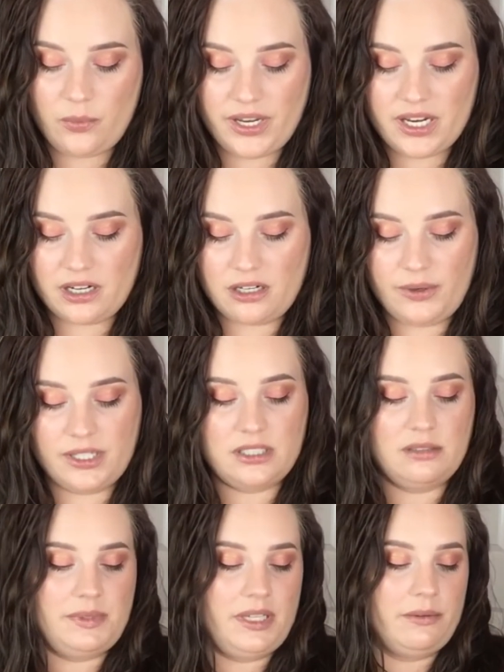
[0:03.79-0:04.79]
We are going
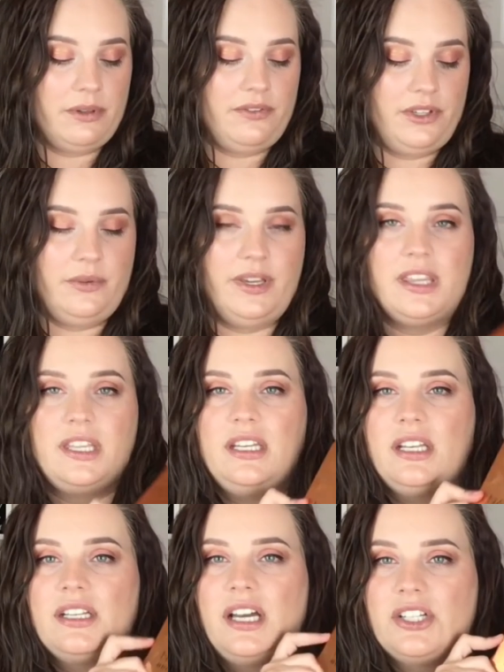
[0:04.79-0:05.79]
to be reviewing the
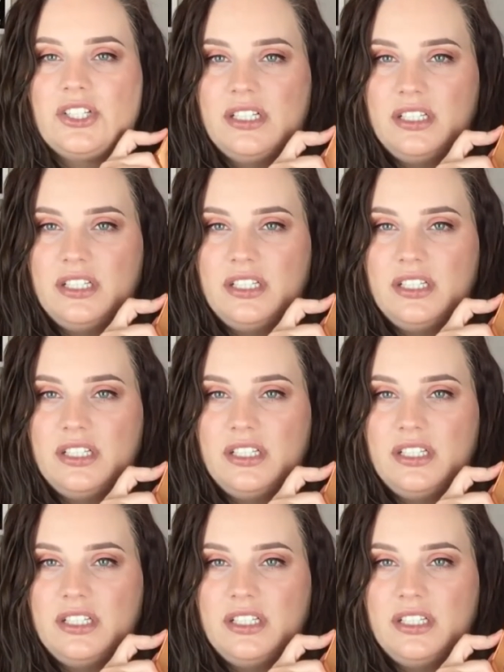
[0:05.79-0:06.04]
Natasha